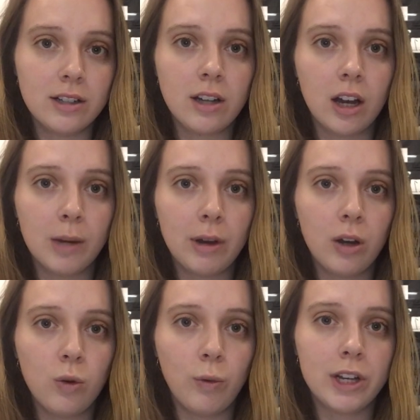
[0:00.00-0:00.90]
to talk
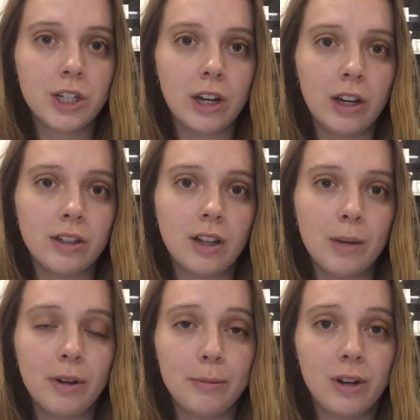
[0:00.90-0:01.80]
about, which I could talk
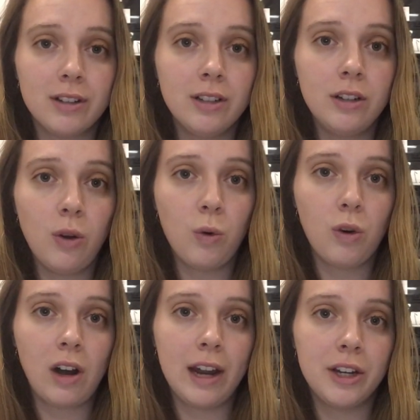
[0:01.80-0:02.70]
about in person,
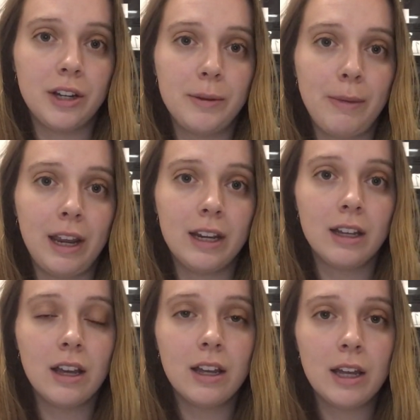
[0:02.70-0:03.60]
or I could make
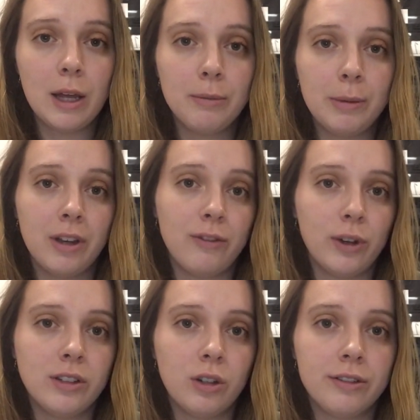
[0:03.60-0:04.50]
maybe a
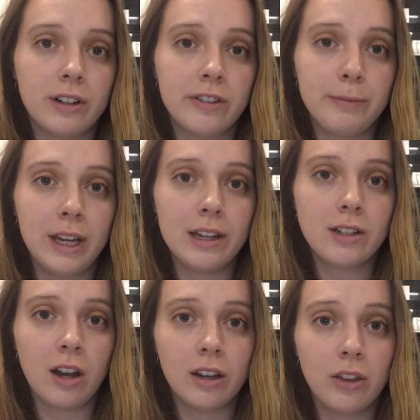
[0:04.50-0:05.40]
voiceover of me
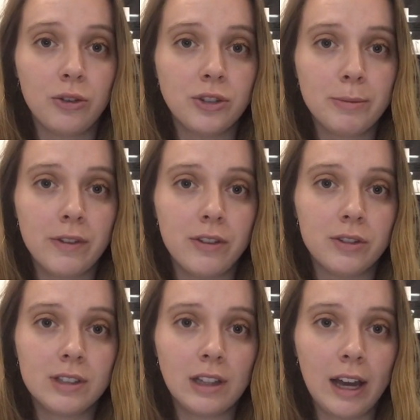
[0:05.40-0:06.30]
talking through some of
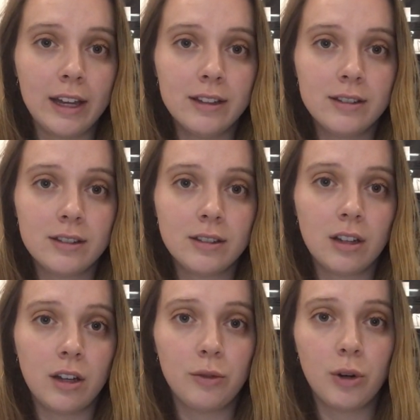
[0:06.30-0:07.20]
those slides,
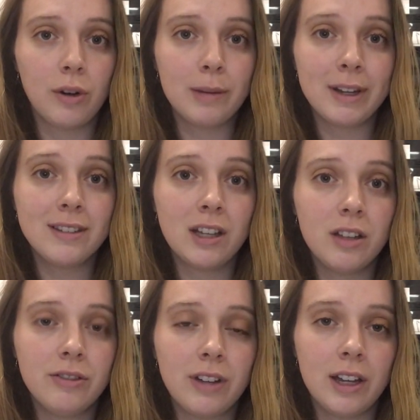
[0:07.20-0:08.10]
recording
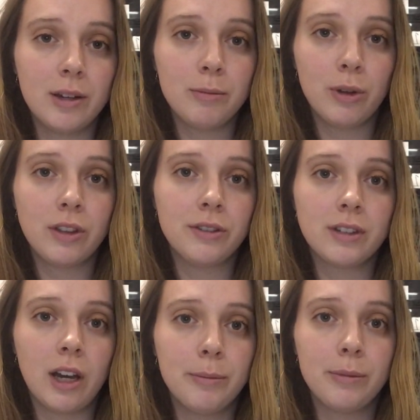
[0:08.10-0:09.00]
myself, and put those
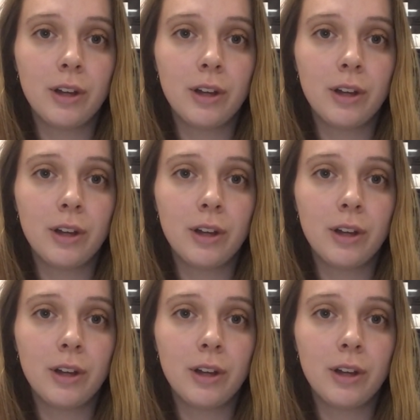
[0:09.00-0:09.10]
up